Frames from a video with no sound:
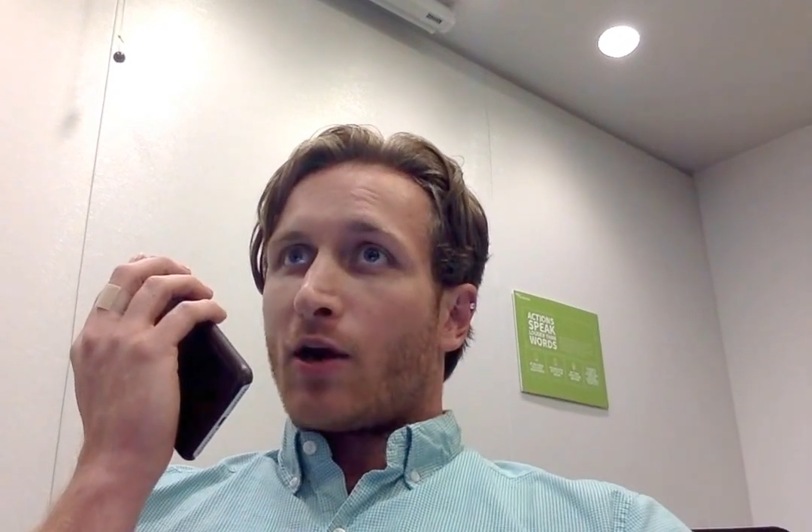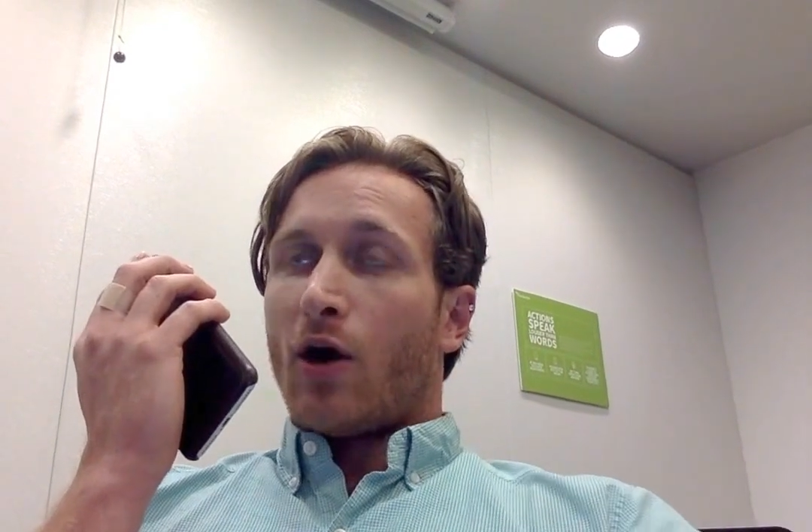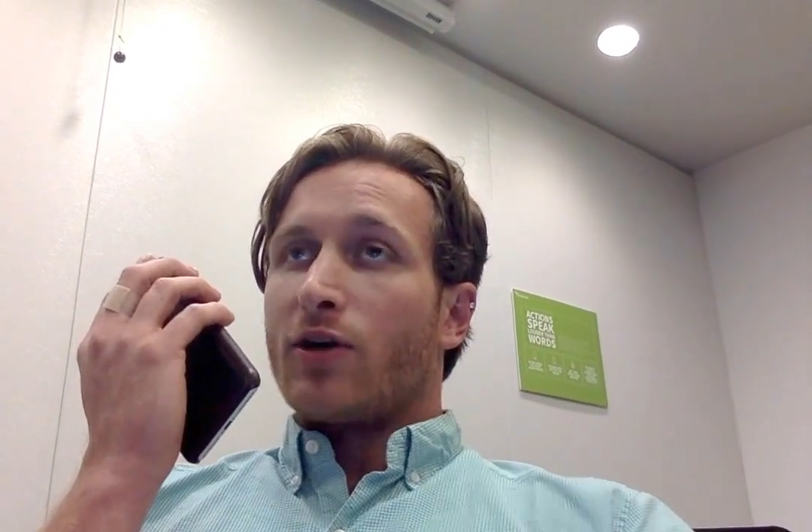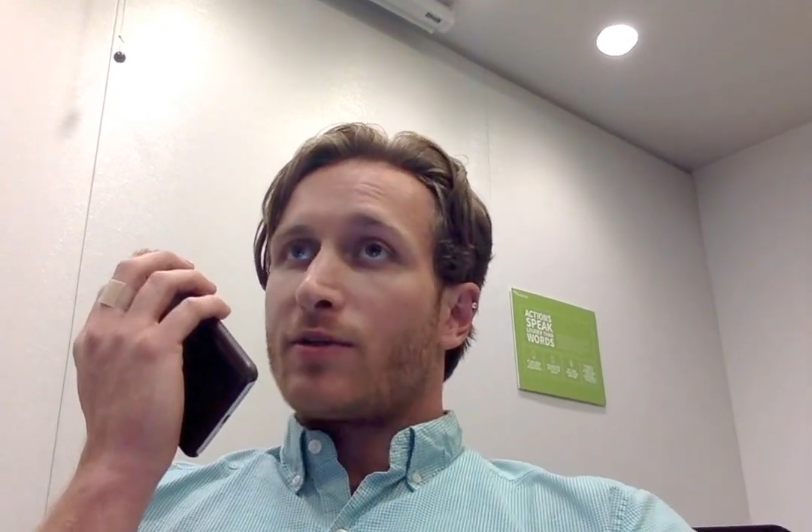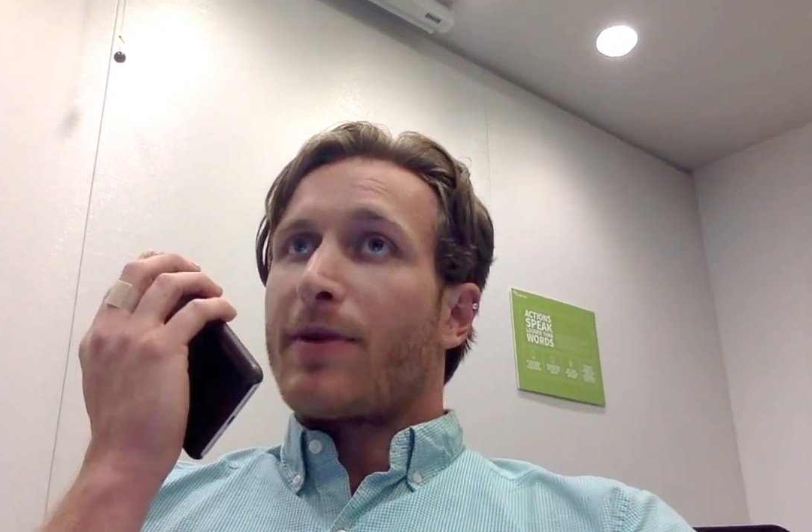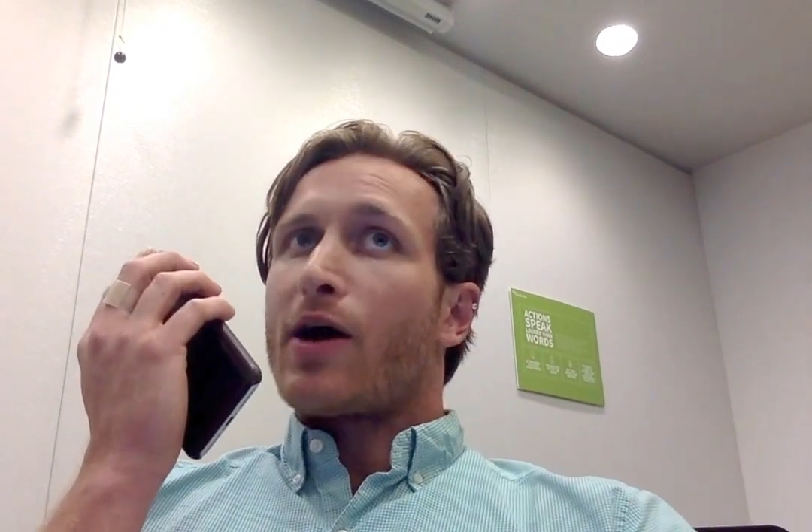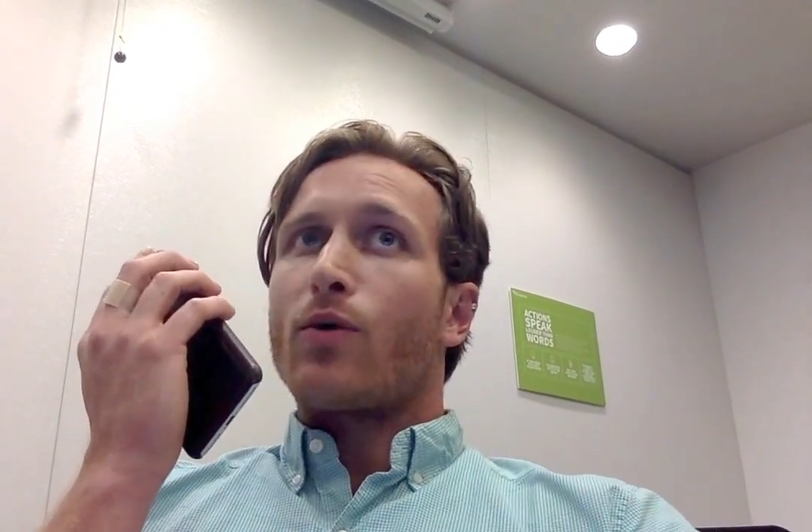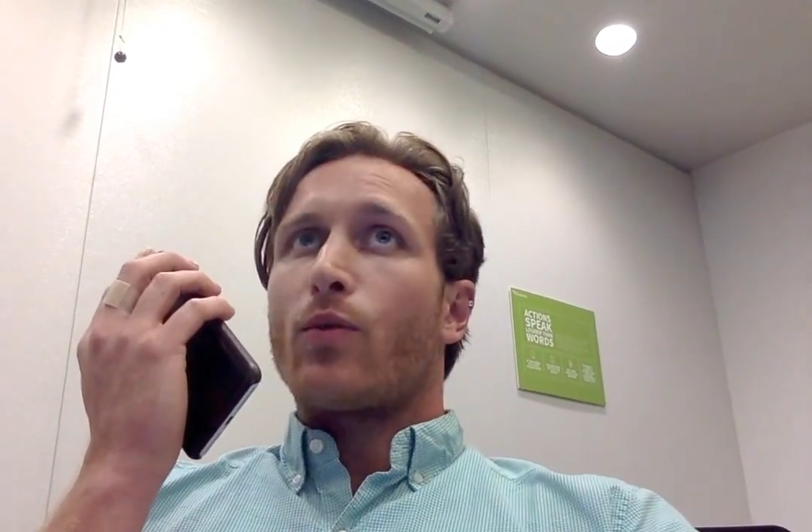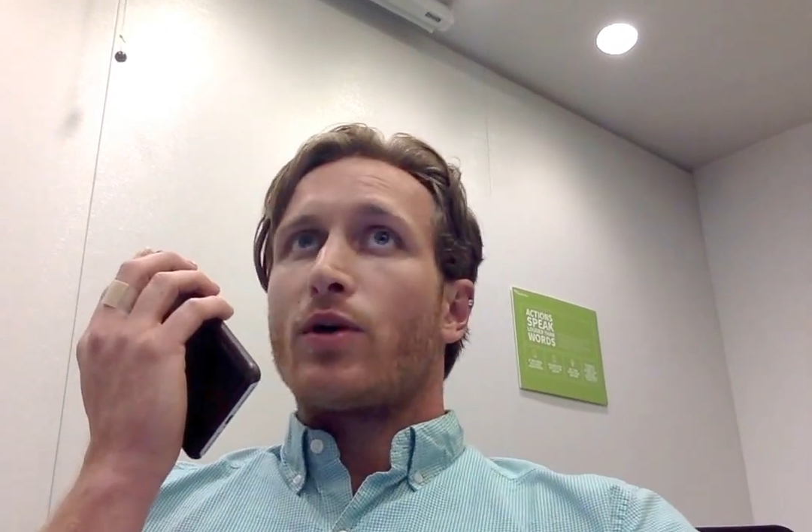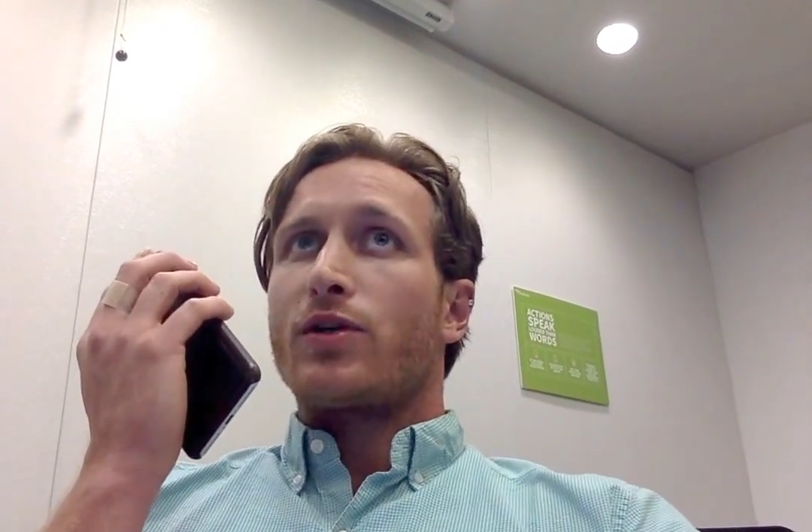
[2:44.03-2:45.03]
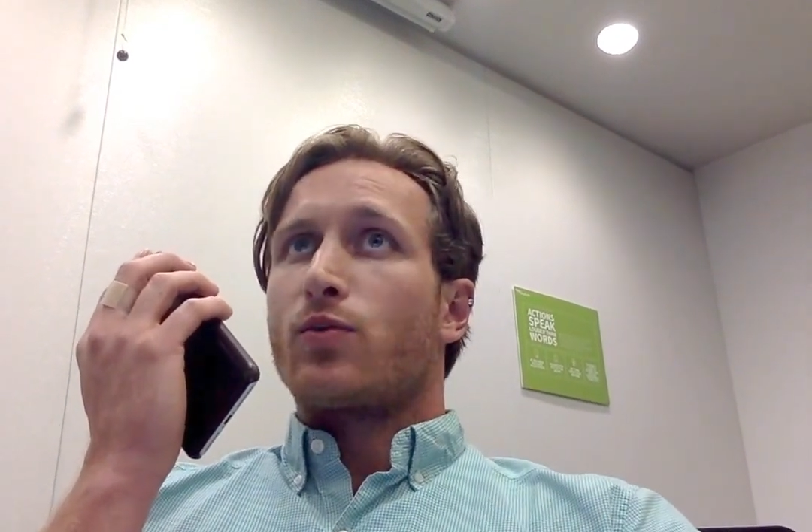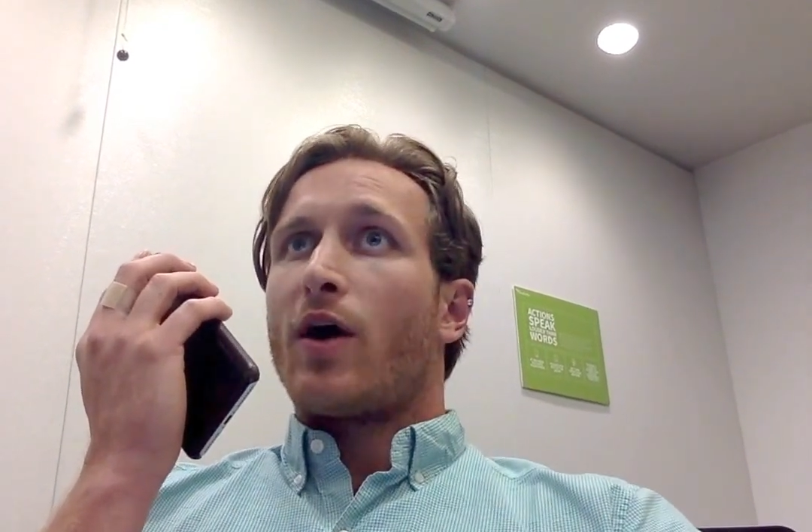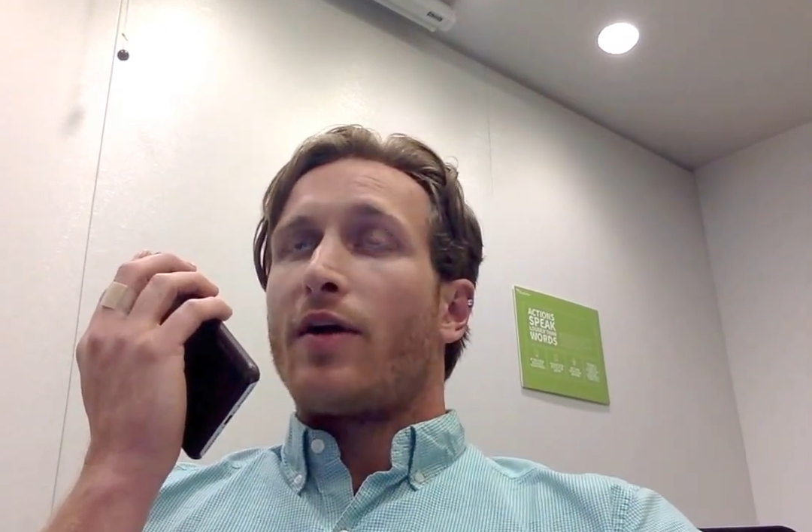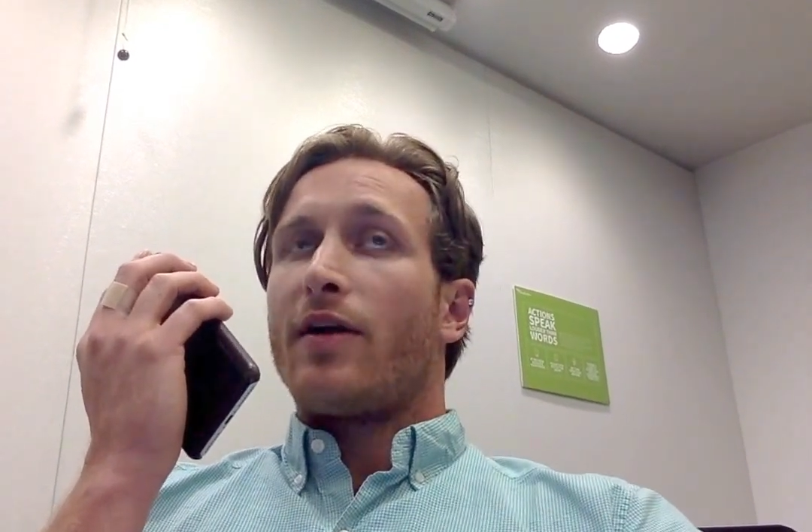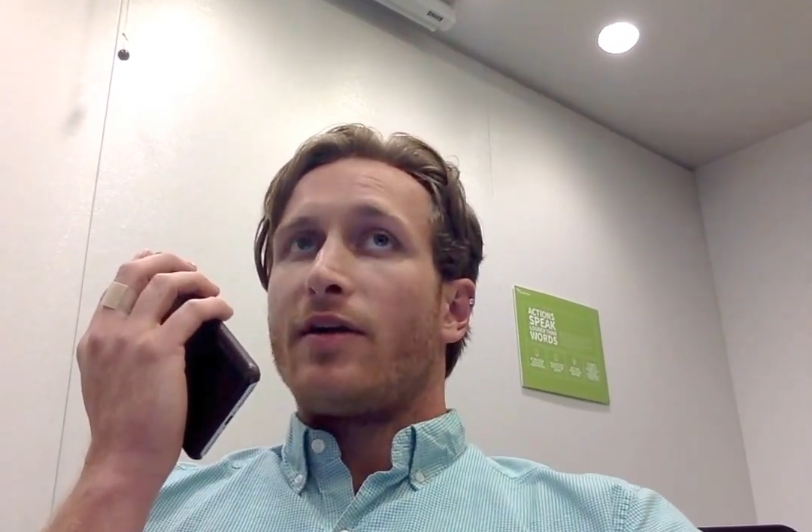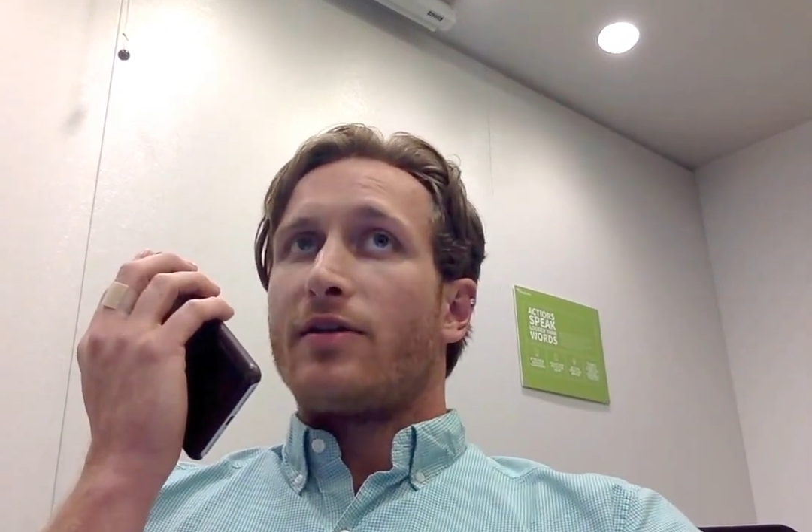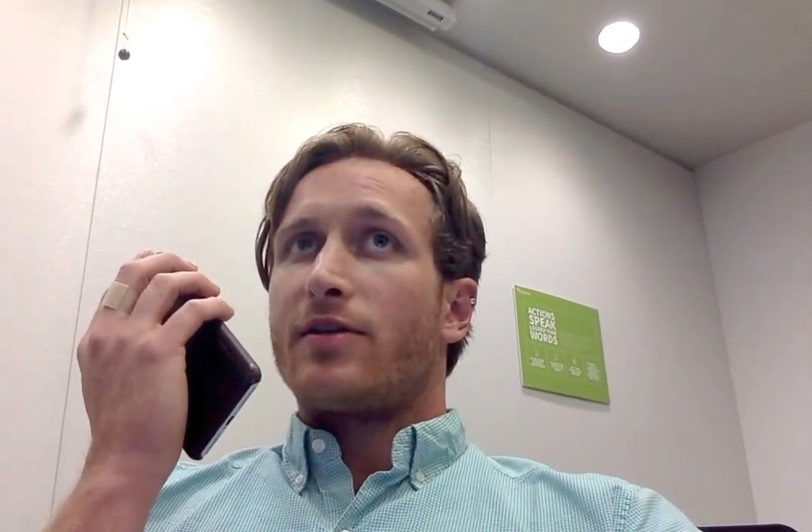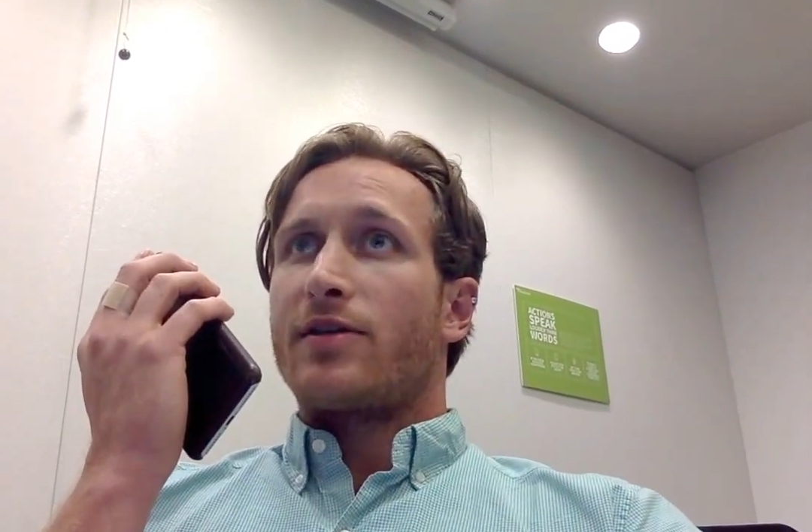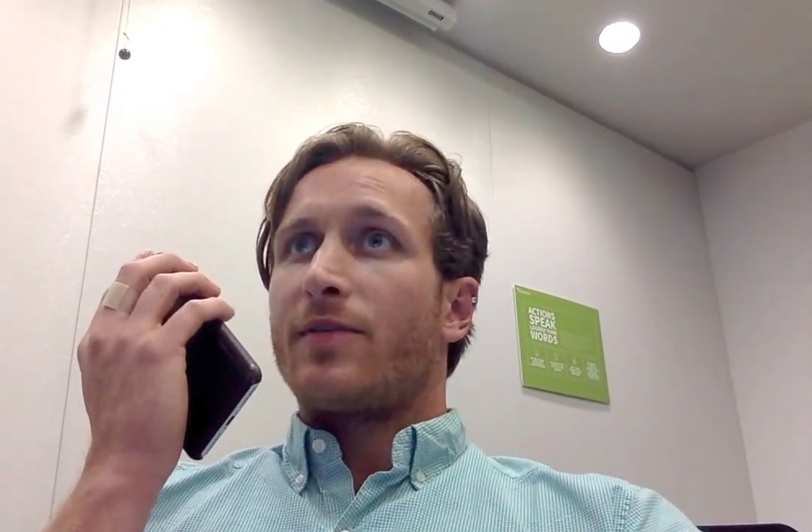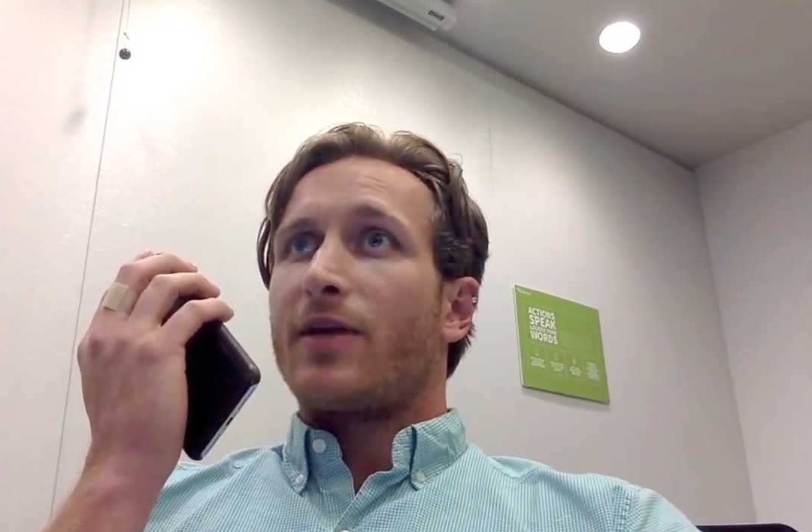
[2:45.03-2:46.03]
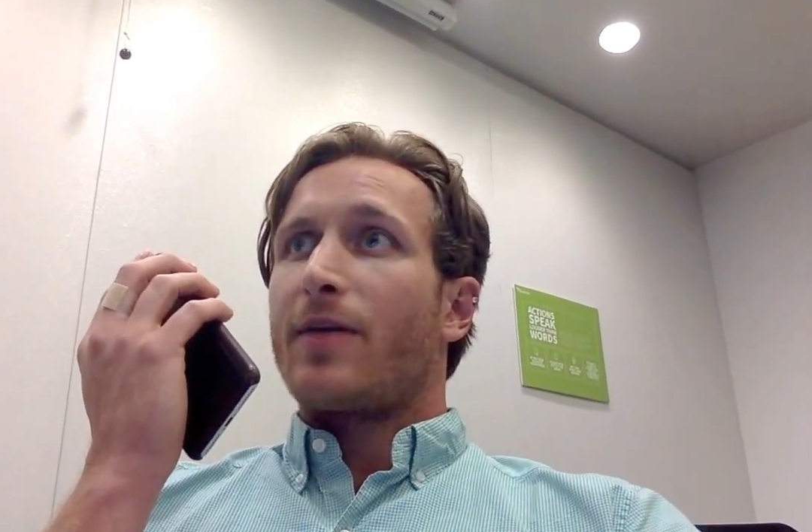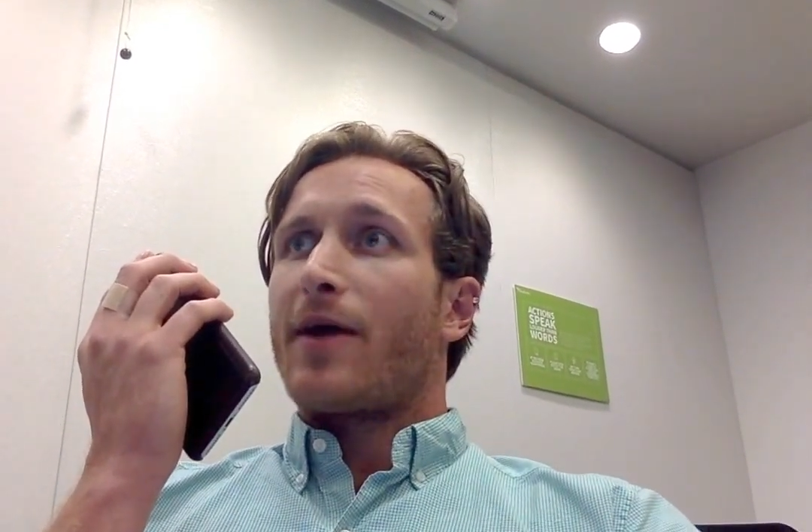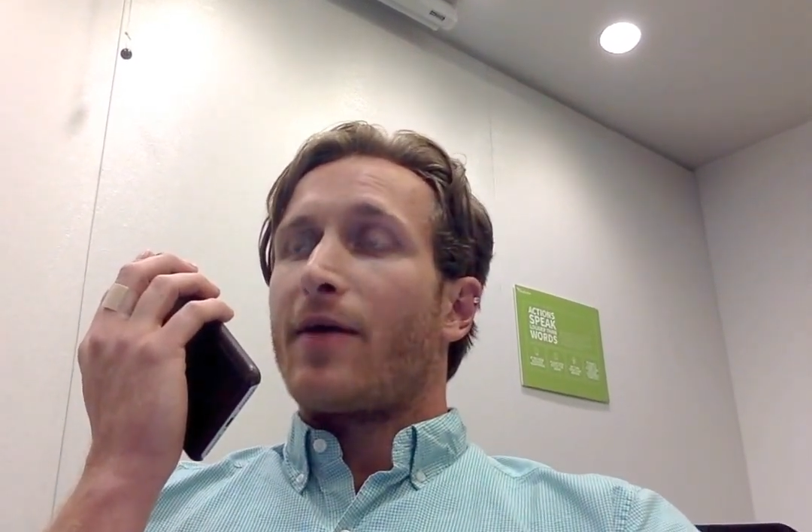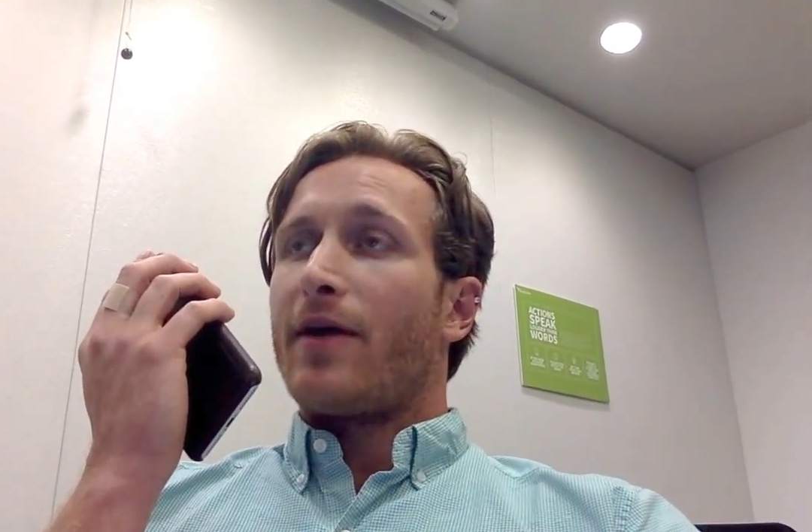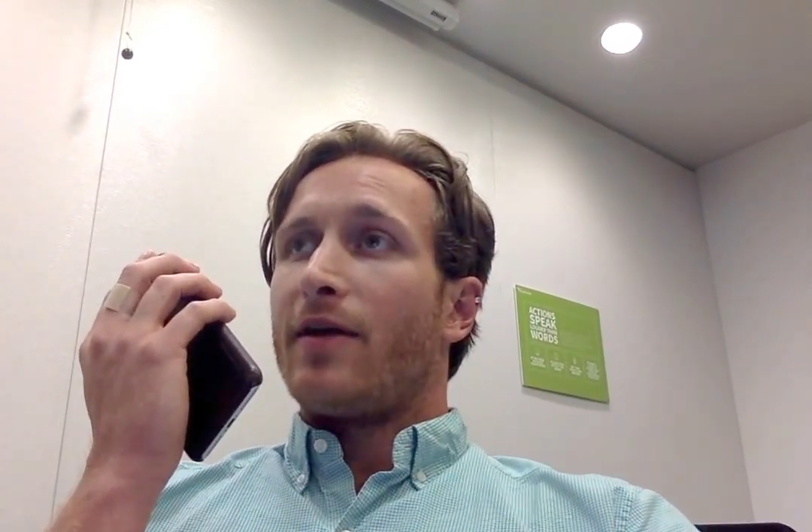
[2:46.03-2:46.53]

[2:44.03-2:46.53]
called about was what something about